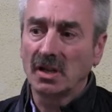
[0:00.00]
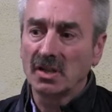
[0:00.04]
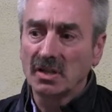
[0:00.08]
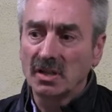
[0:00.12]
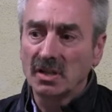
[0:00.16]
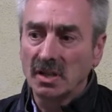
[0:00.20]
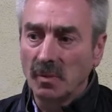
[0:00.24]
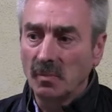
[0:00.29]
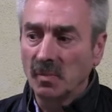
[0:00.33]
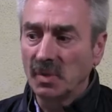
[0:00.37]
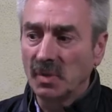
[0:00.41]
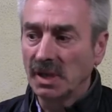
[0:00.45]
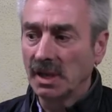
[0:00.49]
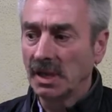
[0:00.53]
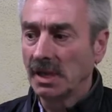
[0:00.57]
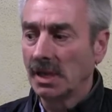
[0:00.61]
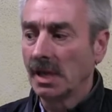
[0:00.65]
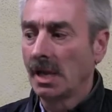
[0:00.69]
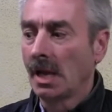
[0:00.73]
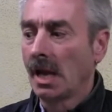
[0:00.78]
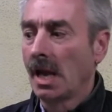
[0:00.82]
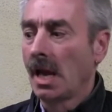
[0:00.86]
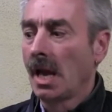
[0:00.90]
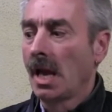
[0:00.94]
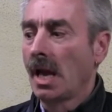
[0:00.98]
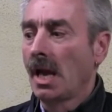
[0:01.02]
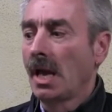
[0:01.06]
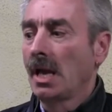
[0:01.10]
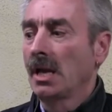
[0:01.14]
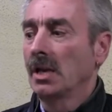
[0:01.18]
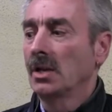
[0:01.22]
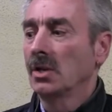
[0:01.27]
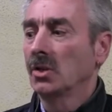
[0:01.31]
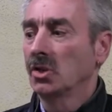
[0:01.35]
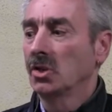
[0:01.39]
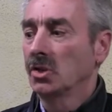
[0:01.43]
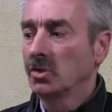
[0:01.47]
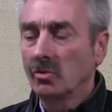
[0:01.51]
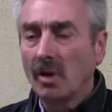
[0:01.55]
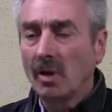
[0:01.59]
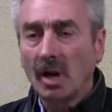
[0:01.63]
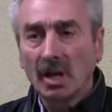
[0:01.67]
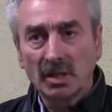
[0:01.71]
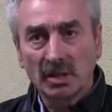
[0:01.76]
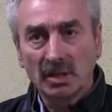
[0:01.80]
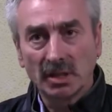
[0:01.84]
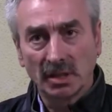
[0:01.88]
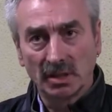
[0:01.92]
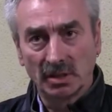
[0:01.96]
are simply
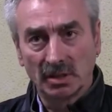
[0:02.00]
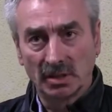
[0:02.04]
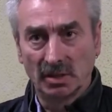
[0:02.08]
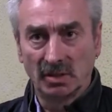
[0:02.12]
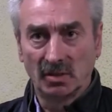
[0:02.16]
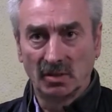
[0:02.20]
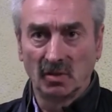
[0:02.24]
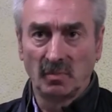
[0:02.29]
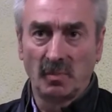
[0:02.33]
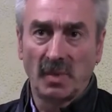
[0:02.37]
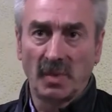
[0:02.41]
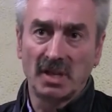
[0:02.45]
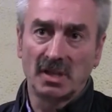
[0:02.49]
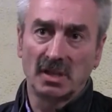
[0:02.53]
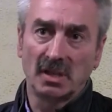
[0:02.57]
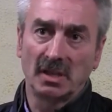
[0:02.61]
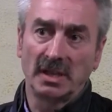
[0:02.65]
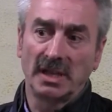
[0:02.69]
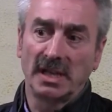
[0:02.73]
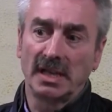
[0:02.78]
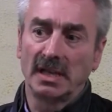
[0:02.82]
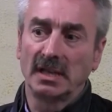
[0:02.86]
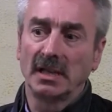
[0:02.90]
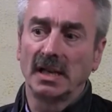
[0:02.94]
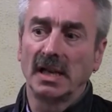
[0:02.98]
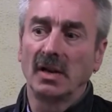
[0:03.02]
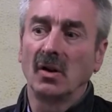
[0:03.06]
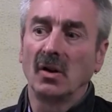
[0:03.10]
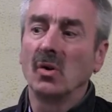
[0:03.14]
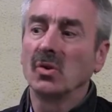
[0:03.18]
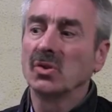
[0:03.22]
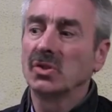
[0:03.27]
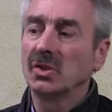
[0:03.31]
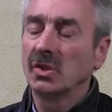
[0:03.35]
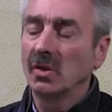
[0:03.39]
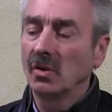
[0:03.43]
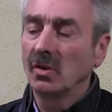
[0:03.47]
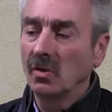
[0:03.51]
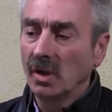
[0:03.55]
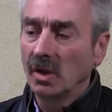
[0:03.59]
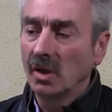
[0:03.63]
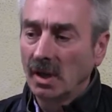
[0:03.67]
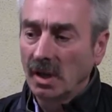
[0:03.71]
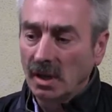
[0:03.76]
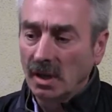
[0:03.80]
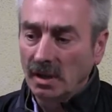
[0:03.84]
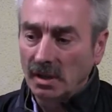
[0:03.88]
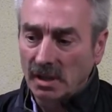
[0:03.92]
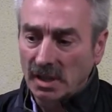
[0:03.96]
constructed to mislead, and also
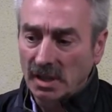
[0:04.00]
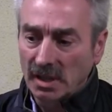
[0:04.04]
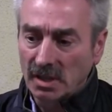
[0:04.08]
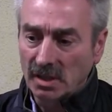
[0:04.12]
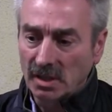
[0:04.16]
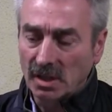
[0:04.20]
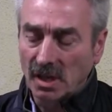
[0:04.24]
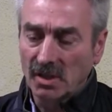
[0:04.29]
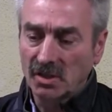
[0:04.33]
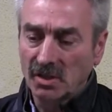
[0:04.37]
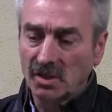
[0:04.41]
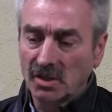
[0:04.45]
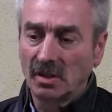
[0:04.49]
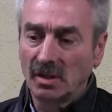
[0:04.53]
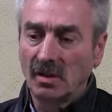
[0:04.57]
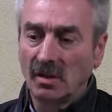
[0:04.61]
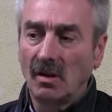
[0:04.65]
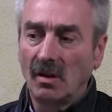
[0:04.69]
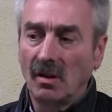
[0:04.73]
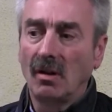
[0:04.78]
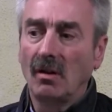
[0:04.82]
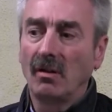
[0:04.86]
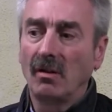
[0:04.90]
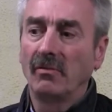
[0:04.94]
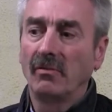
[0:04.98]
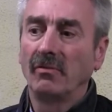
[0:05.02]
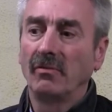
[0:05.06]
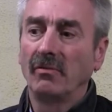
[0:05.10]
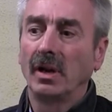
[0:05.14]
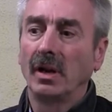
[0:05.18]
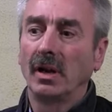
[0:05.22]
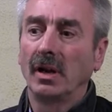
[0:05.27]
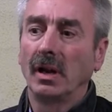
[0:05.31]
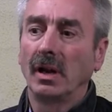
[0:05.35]
discussion of